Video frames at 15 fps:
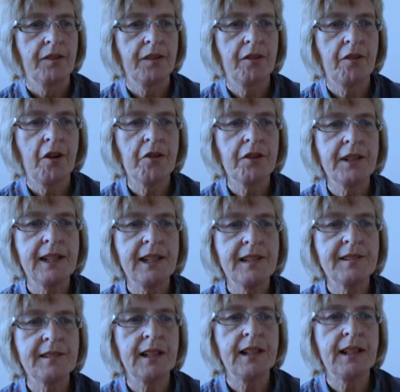There are at
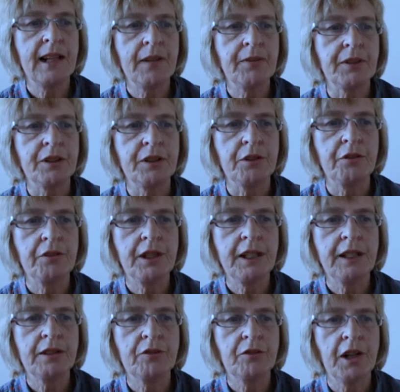least 11
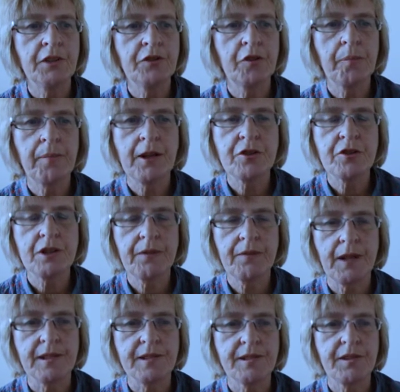unique transformation
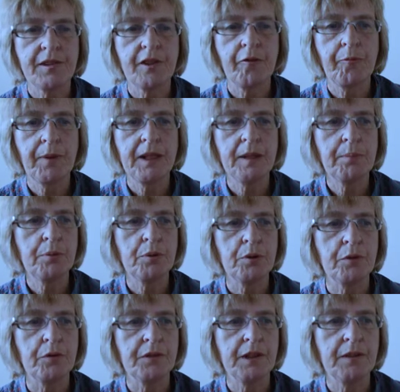events that have been
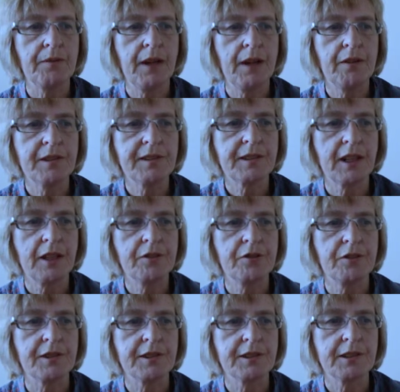approved in various
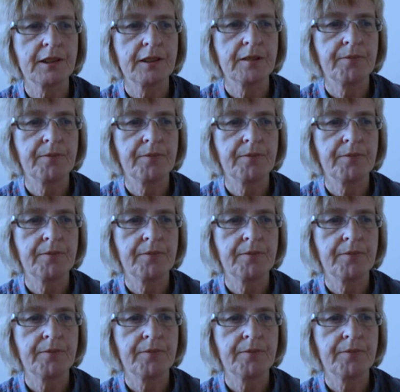countries.